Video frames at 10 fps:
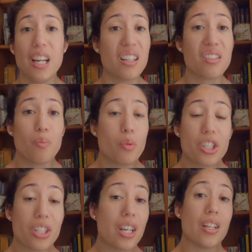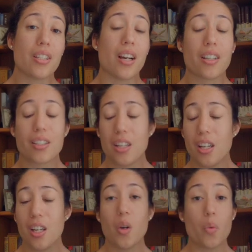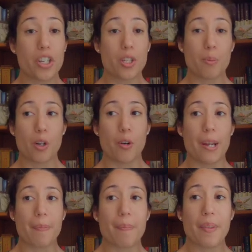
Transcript: and we're just knitting socks, which has been great.